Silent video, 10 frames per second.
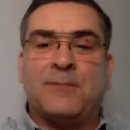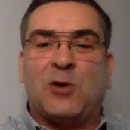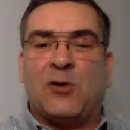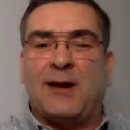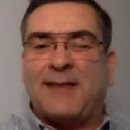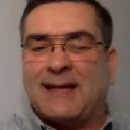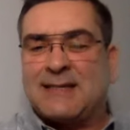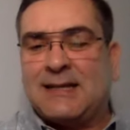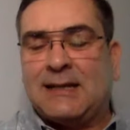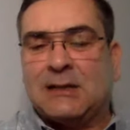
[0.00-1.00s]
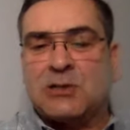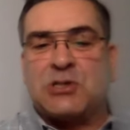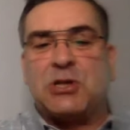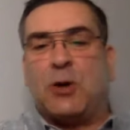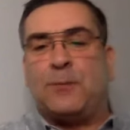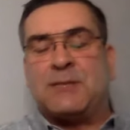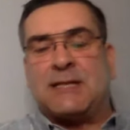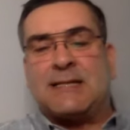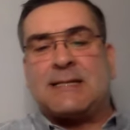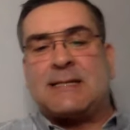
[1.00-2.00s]
All right, that's the little
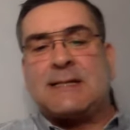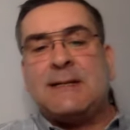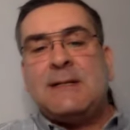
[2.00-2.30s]
synopsis.